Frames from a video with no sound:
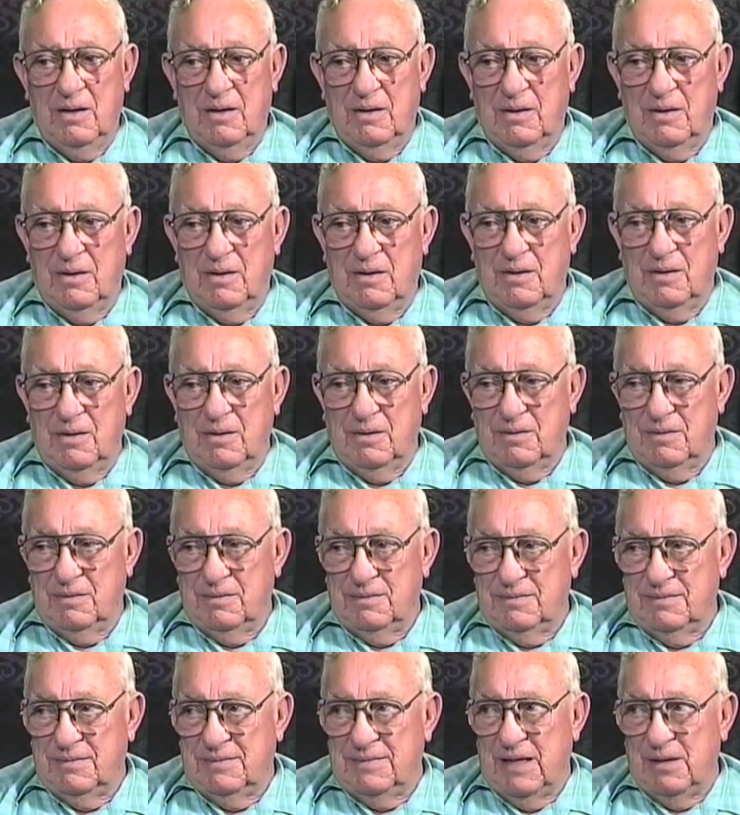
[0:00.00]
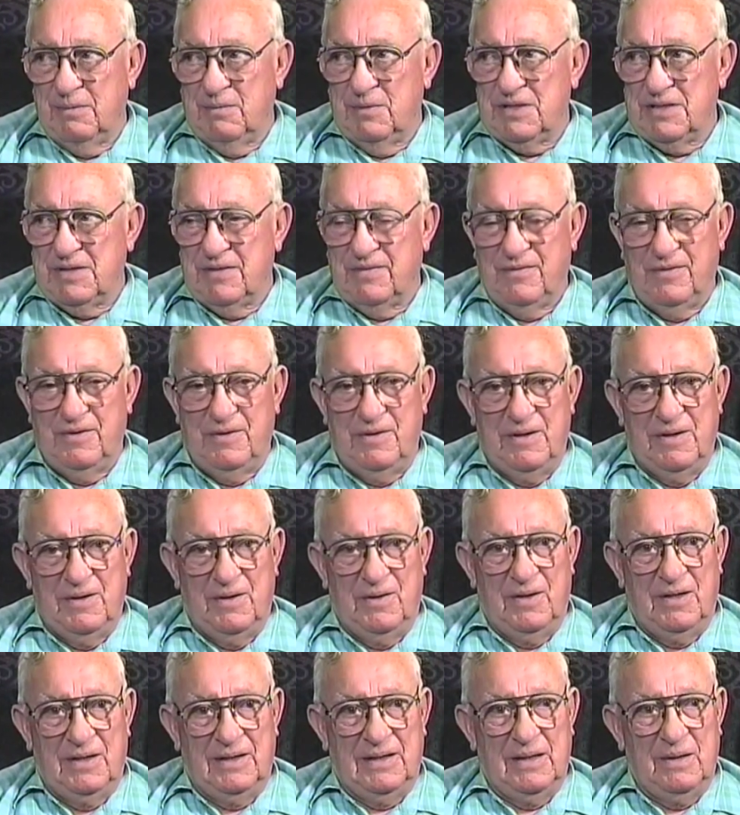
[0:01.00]
Oh, that wasn't very
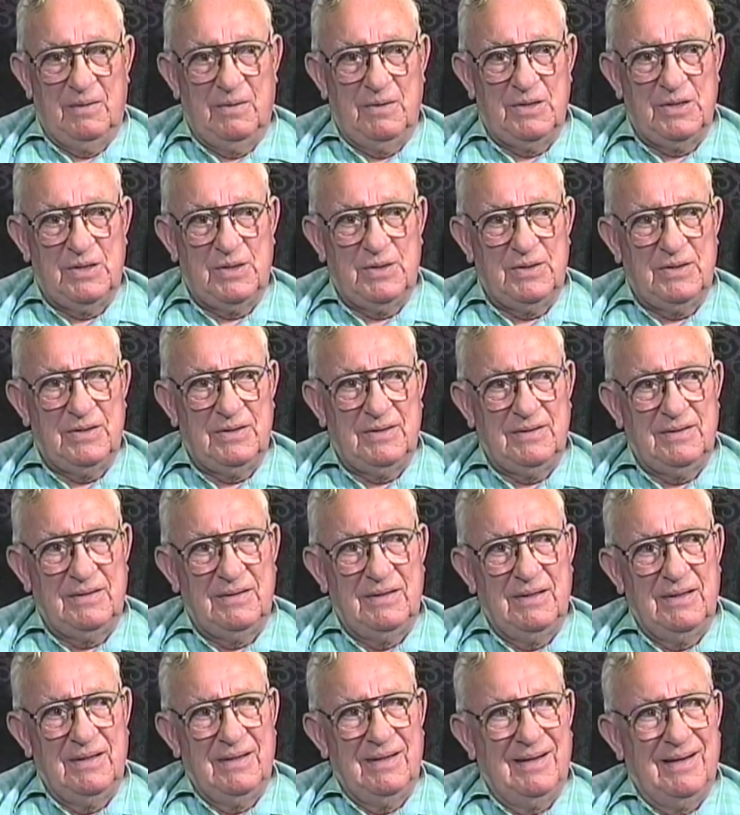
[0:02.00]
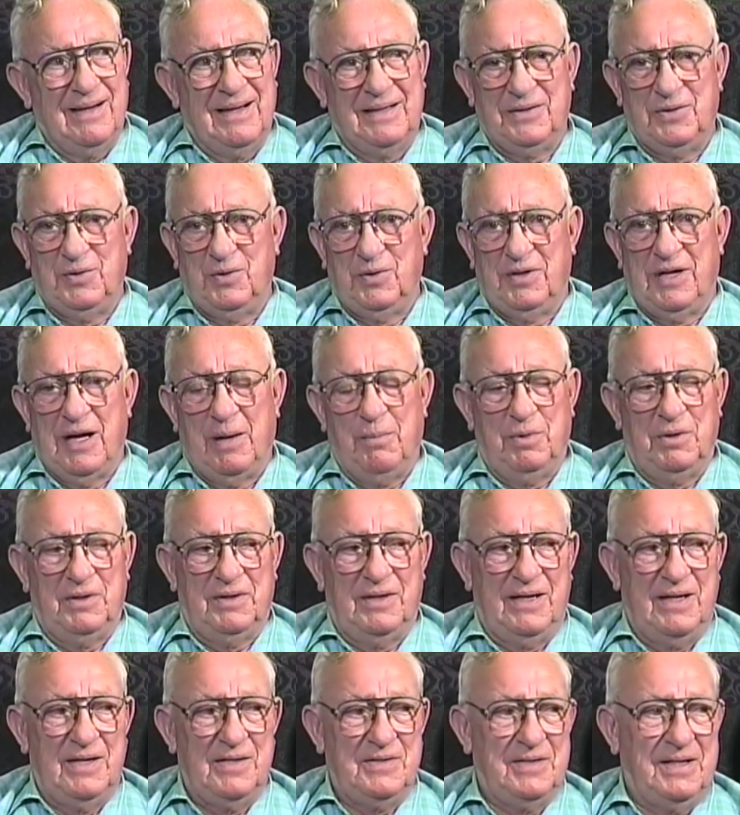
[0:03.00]
long. That was I don't know, a couple
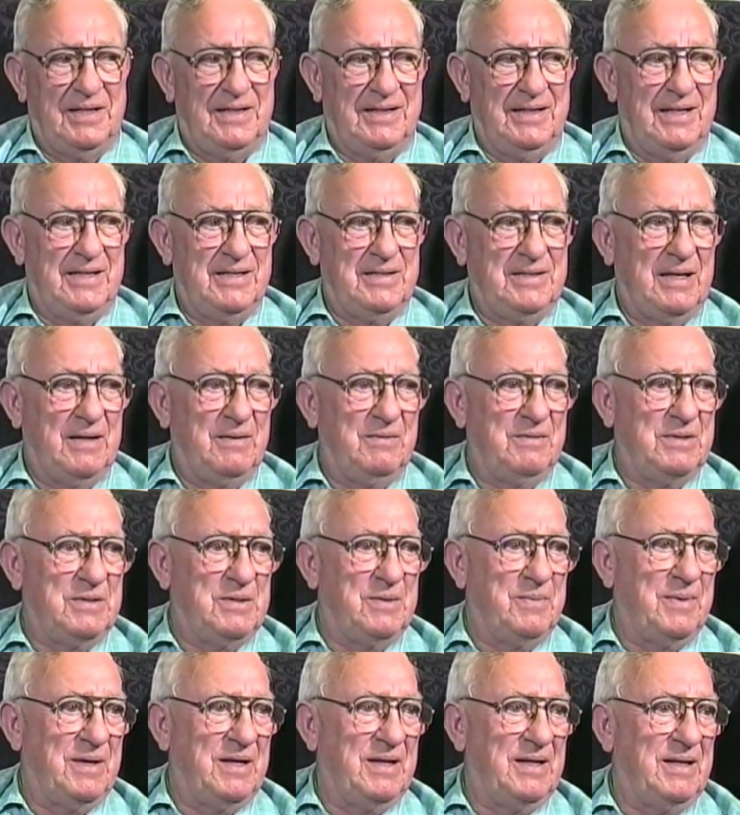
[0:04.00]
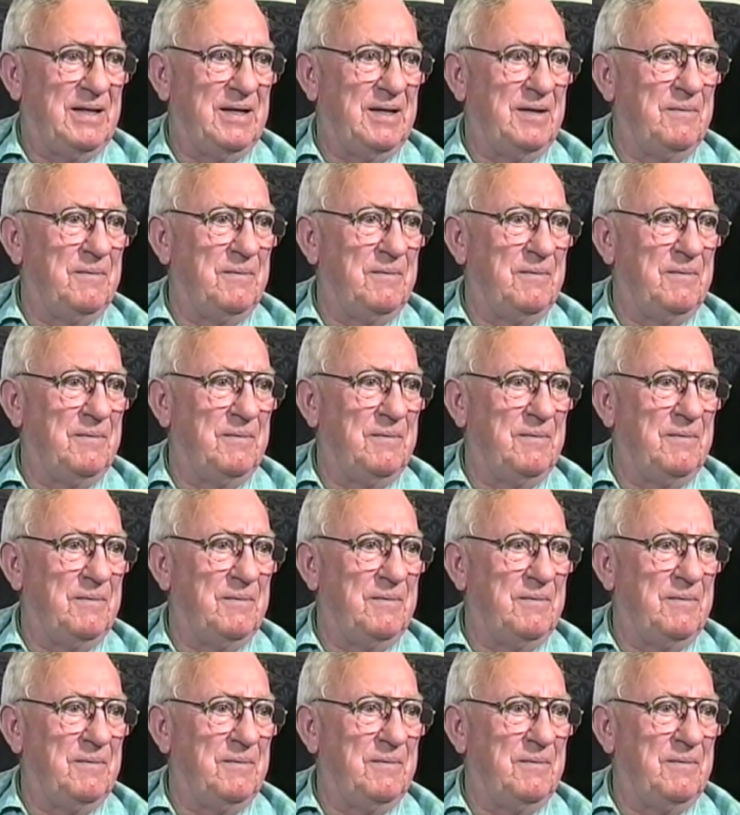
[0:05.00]
days, I guess. That was about it.